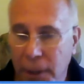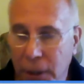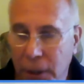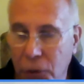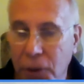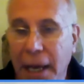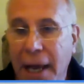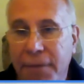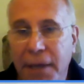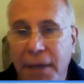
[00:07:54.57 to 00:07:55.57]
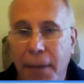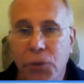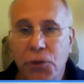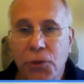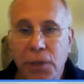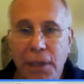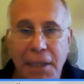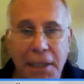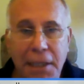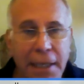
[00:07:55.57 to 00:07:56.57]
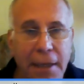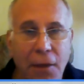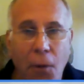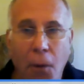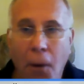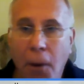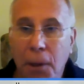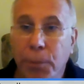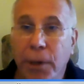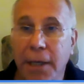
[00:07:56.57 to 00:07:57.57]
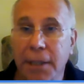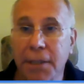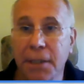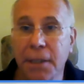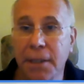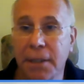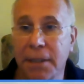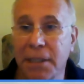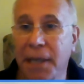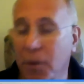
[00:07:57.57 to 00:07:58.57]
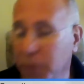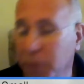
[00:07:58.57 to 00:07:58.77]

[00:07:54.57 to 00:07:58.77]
you're going to have the opportunity to get all the products at a discount.